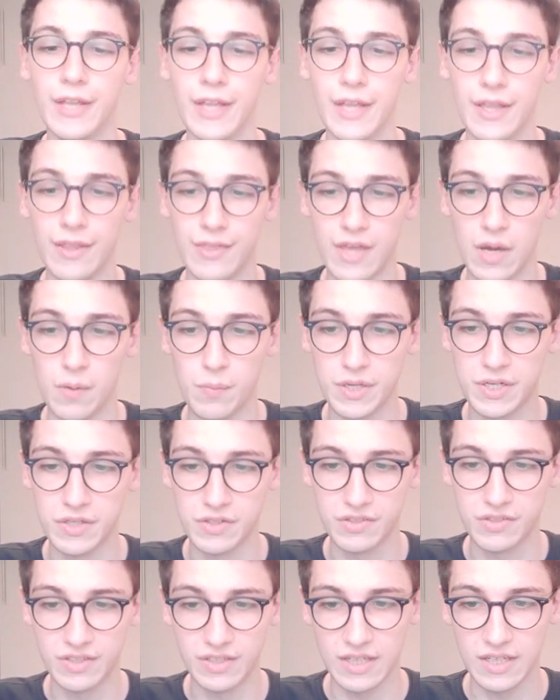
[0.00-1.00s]
then we
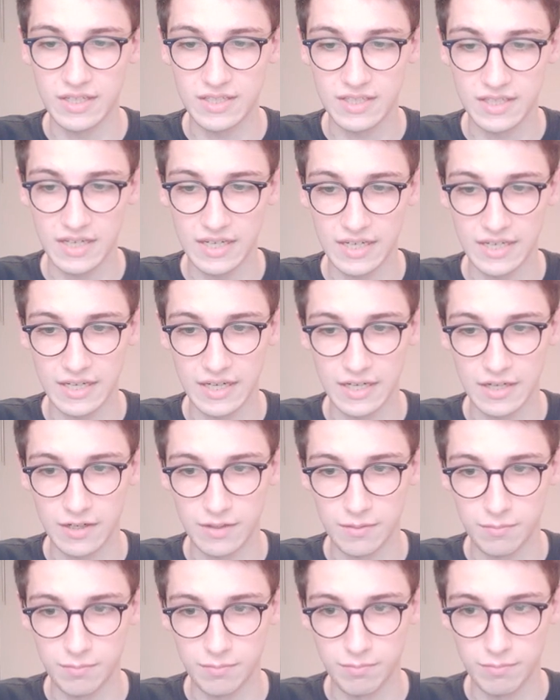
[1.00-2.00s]
could see that, hey,
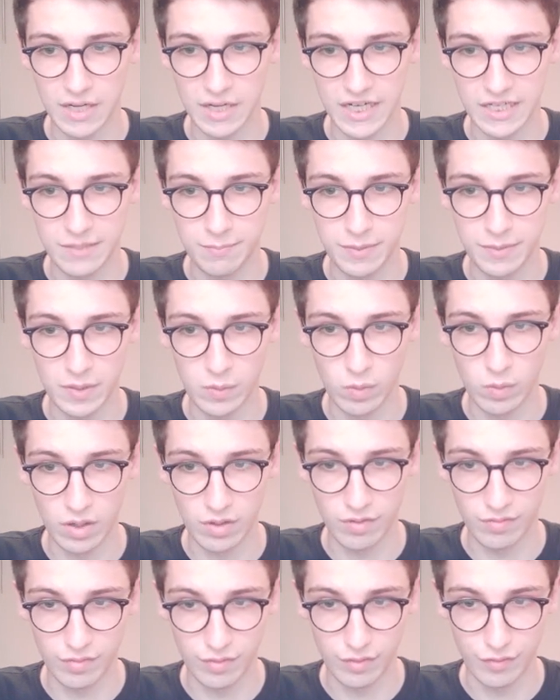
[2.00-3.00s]
there might be
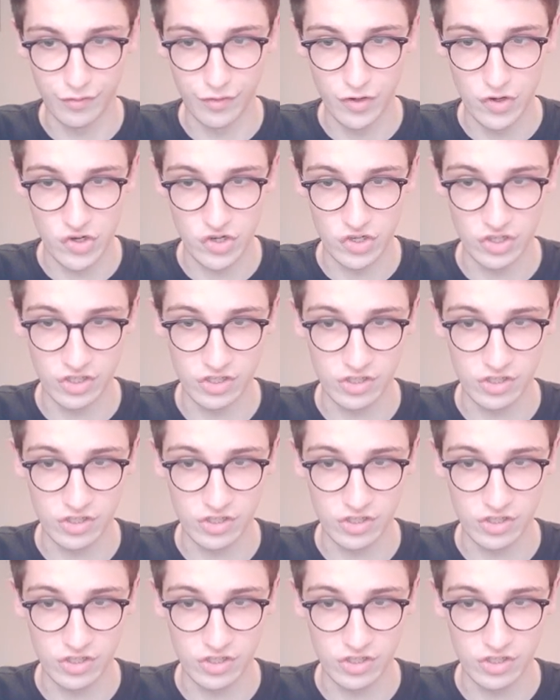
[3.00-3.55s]
one for versions